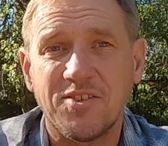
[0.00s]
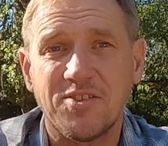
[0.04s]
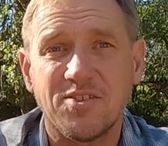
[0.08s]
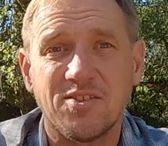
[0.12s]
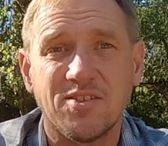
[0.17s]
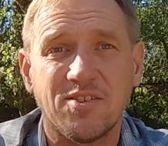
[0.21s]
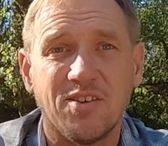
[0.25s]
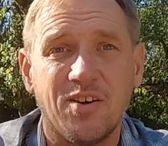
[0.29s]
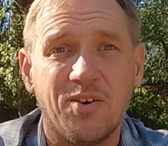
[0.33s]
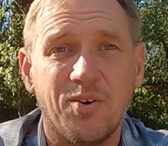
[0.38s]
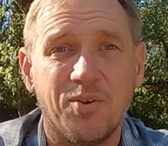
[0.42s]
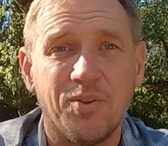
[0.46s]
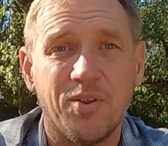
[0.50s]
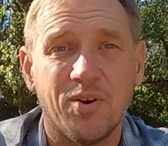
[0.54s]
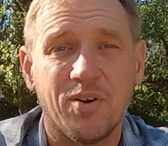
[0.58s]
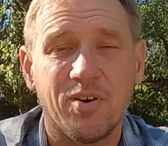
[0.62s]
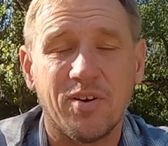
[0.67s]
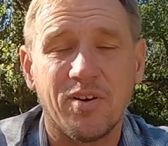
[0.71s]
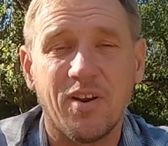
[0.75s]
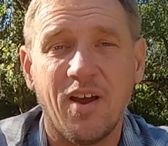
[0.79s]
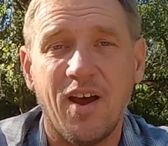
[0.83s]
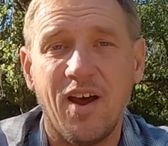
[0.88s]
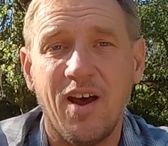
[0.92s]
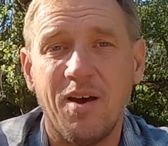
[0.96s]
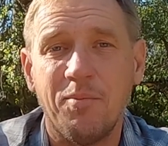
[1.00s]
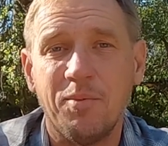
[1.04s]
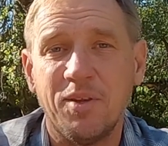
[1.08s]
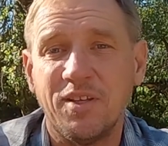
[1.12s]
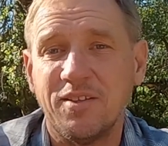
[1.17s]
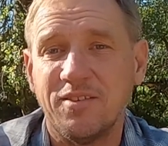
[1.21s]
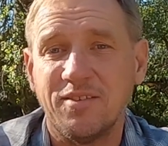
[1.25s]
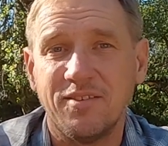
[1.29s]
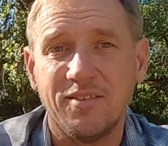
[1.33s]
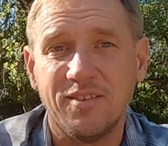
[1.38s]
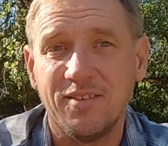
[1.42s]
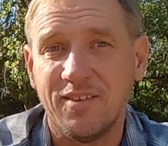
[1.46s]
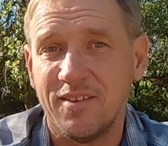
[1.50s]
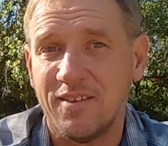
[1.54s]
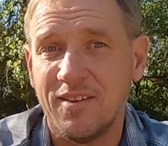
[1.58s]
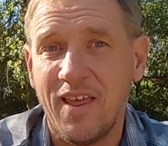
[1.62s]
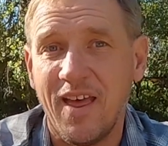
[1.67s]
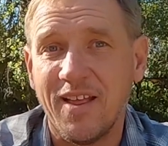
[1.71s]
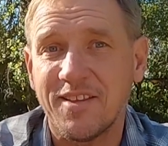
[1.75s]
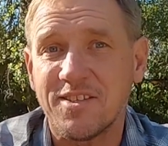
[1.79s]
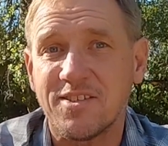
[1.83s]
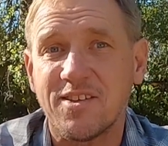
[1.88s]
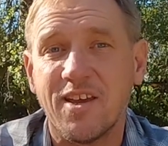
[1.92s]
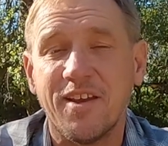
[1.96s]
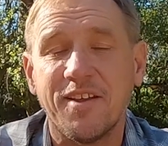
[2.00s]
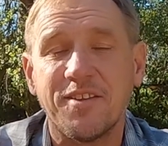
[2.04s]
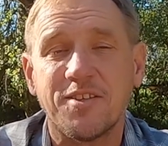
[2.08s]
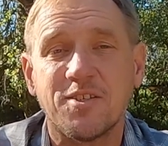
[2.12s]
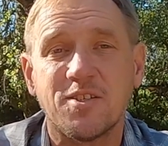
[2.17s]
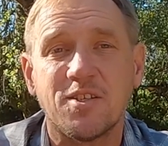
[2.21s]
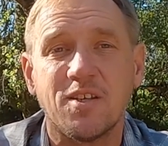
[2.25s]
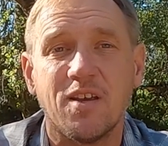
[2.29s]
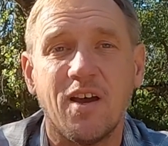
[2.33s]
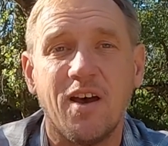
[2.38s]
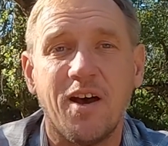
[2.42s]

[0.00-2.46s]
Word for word: so they're in common in that sense.